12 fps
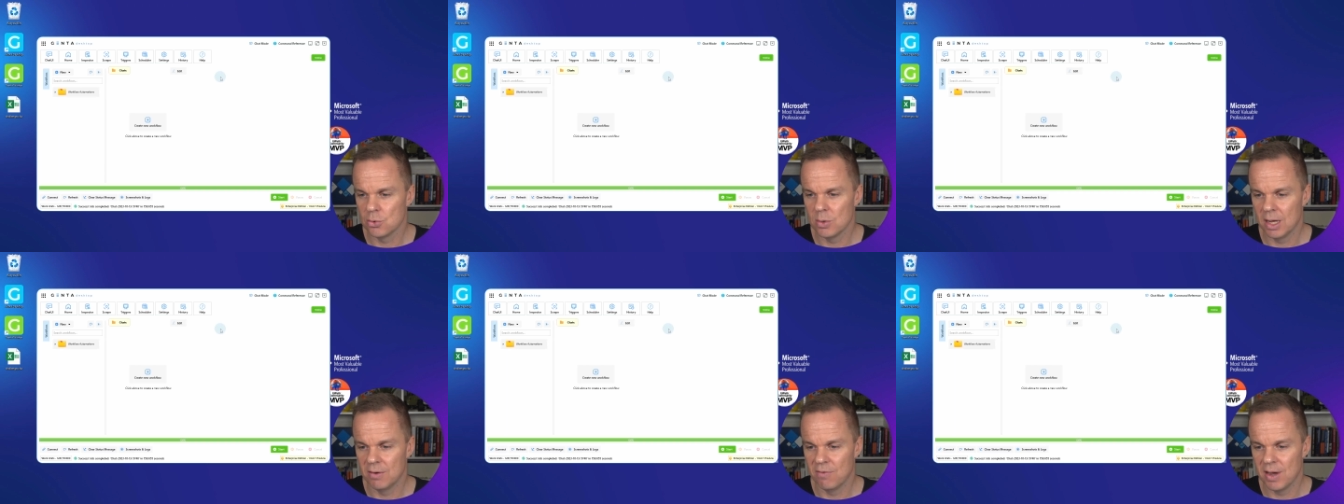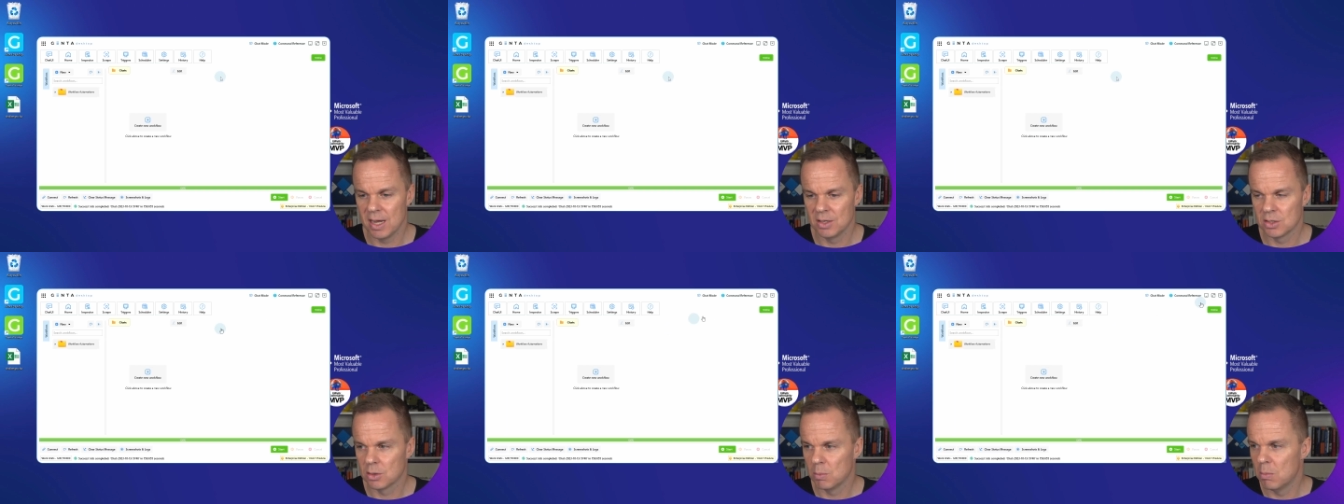to
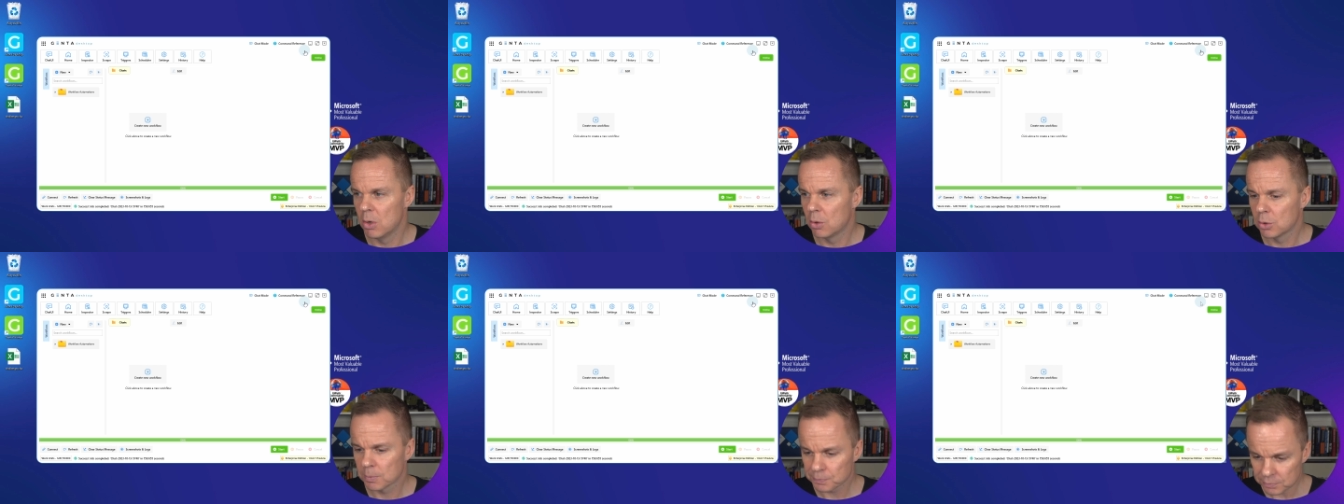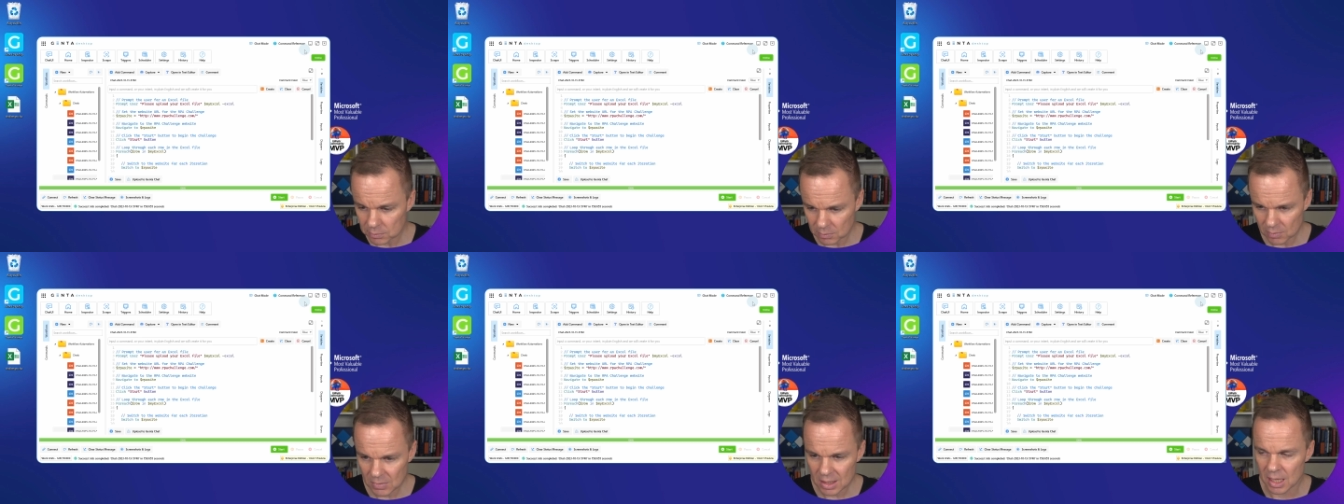advanced mode,
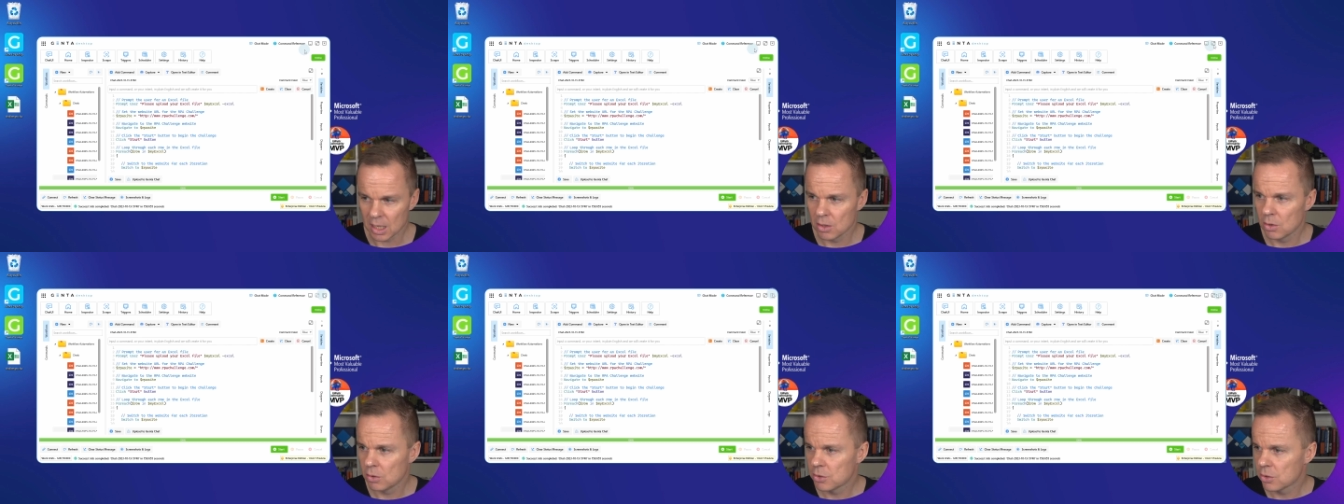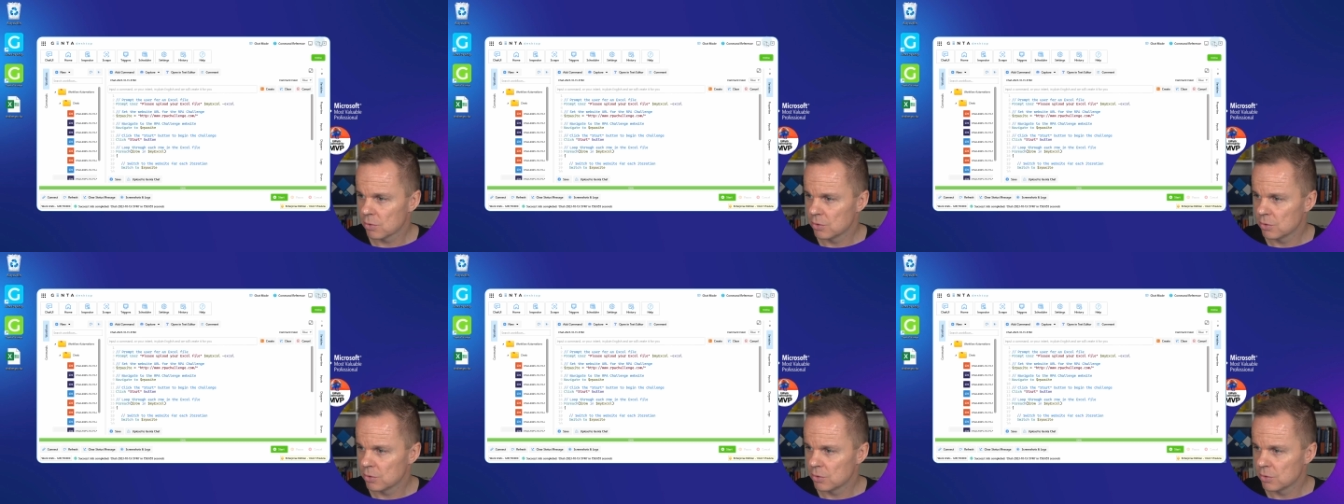I can also